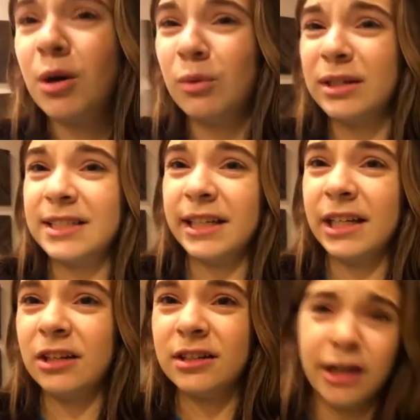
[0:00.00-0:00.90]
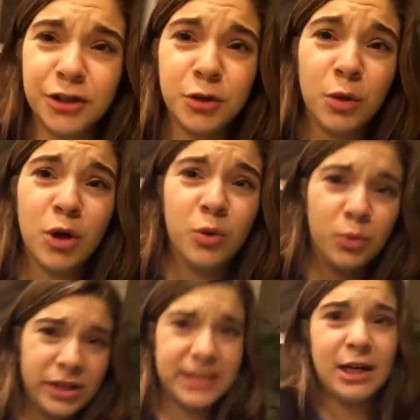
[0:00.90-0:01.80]
not one to sit here and tell you
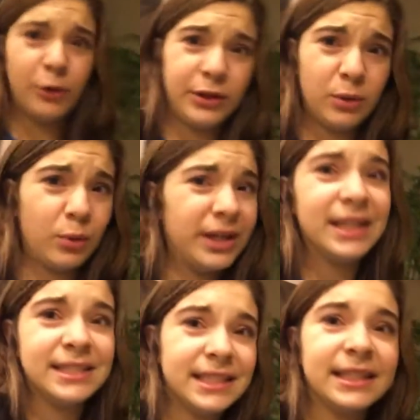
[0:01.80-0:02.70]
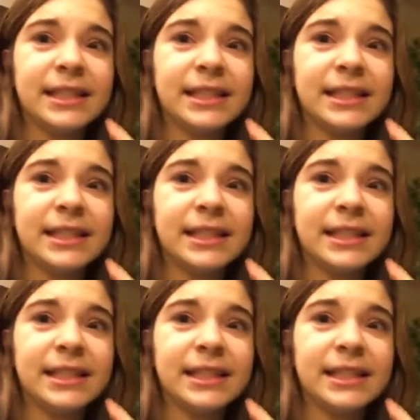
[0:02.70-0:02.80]
what is healthy and what isn't.